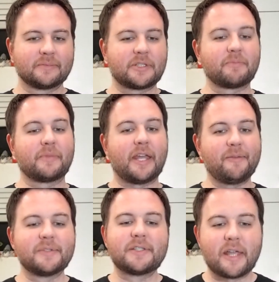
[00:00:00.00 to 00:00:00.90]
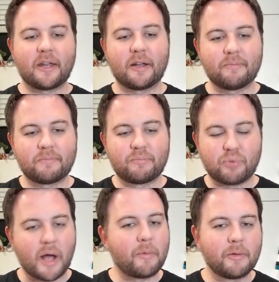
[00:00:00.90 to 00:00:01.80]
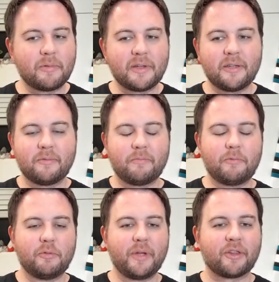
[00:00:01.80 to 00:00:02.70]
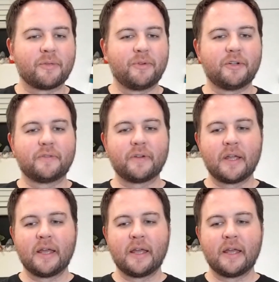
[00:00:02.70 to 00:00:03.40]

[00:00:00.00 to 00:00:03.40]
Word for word: some names that probably will be on the move.